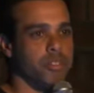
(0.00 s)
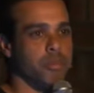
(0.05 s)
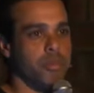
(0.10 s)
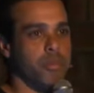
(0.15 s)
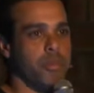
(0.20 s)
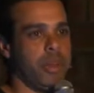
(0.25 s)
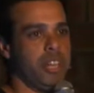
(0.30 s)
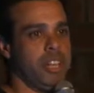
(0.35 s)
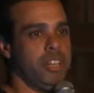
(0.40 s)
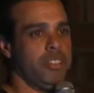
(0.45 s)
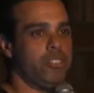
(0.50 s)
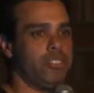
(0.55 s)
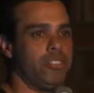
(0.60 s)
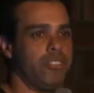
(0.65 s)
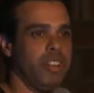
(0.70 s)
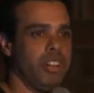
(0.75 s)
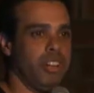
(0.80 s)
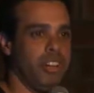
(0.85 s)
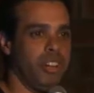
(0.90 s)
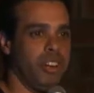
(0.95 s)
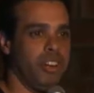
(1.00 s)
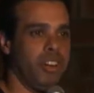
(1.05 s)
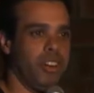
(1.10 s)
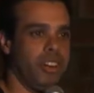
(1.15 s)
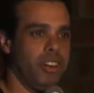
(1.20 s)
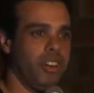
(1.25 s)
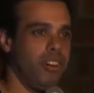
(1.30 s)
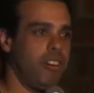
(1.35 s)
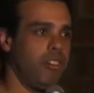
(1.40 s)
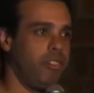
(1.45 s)
to manage
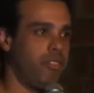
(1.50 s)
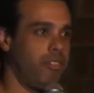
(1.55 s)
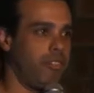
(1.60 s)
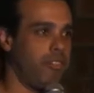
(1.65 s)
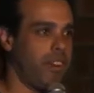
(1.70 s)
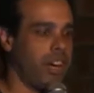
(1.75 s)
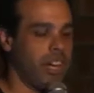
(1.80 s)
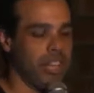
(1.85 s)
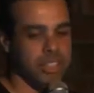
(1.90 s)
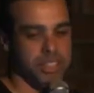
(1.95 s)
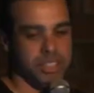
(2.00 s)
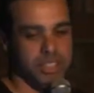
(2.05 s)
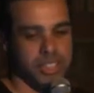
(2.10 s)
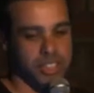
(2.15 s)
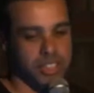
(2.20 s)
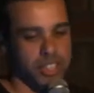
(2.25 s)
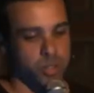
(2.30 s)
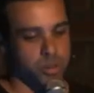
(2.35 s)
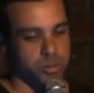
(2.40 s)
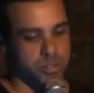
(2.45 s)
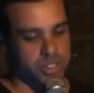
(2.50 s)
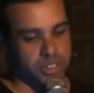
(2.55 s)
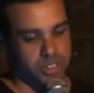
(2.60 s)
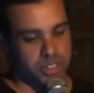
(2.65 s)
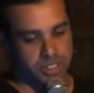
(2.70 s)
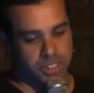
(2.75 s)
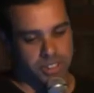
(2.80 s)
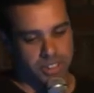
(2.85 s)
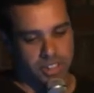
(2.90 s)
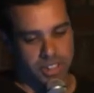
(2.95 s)
file hosting.
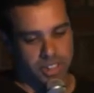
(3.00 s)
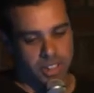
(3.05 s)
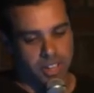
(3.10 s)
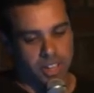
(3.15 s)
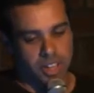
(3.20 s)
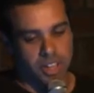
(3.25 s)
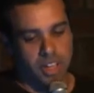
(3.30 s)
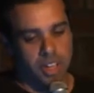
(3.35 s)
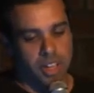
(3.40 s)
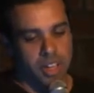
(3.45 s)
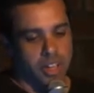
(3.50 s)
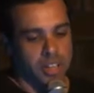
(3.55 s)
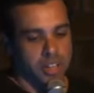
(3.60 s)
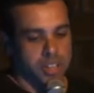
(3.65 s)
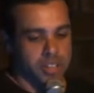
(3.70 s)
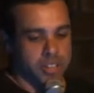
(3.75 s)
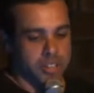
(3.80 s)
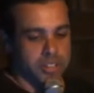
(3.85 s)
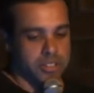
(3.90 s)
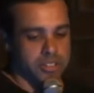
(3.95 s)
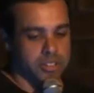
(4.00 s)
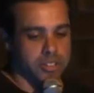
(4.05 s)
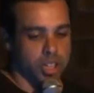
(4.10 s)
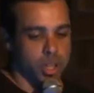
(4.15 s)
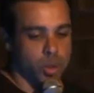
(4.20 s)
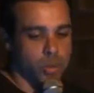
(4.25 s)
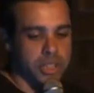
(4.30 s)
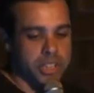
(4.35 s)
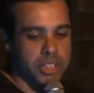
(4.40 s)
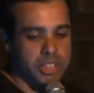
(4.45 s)

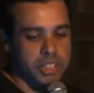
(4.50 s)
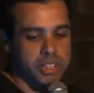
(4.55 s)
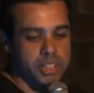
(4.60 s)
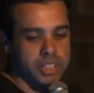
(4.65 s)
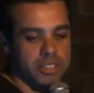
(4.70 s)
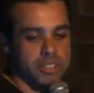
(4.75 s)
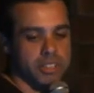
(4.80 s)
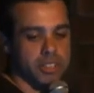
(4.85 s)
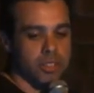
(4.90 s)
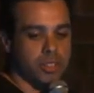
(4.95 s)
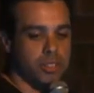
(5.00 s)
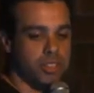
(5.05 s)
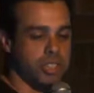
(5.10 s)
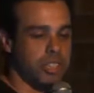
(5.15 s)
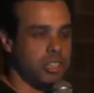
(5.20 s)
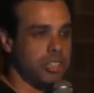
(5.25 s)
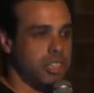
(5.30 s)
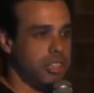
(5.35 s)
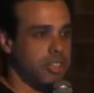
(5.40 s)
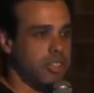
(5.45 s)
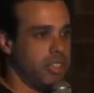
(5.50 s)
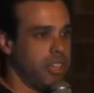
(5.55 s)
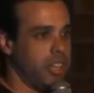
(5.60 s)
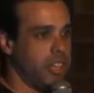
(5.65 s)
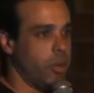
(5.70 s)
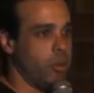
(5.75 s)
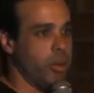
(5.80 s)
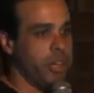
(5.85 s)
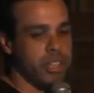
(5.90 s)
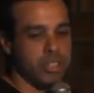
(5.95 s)
So we needed a solution
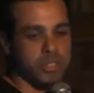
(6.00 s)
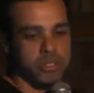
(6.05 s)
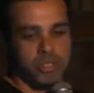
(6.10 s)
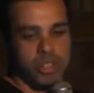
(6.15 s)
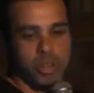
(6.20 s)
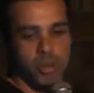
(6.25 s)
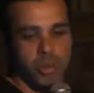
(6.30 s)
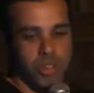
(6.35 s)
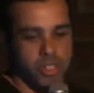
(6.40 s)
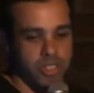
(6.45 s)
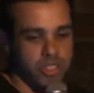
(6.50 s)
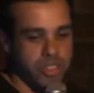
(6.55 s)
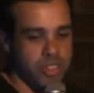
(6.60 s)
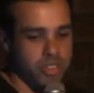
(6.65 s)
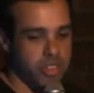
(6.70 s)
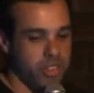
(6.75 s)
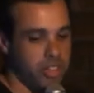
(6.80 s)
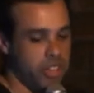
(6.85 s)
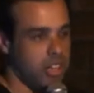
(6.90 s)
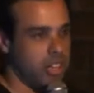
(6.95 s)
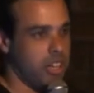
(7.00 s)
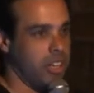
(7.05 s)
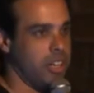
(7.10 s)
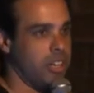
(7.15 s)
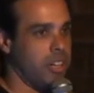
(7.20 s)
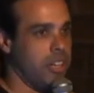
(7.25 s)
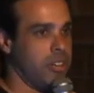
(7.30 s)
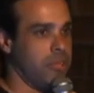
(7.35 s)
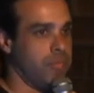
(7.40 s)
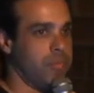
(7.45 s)
that we can grow with.
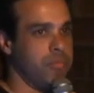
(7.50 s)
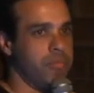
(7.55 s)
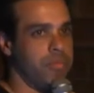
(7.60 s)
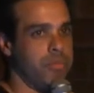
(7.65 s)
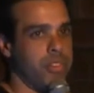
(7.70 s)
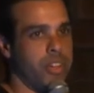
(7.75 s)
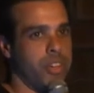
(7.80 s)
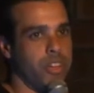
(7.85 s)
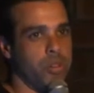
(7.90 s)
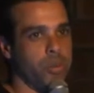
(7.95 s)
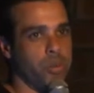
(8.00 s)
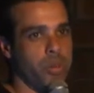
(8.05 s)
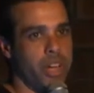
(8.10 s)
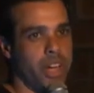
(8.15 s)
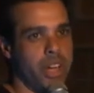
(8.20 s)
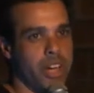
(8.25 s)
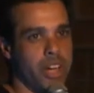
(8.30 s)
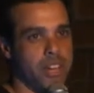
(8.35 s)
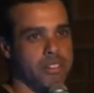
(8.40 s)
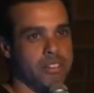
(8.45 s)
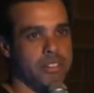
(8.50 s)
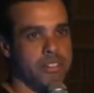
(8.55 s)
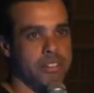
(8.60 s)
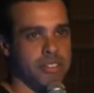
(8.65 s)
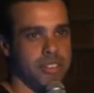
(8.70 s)
And we had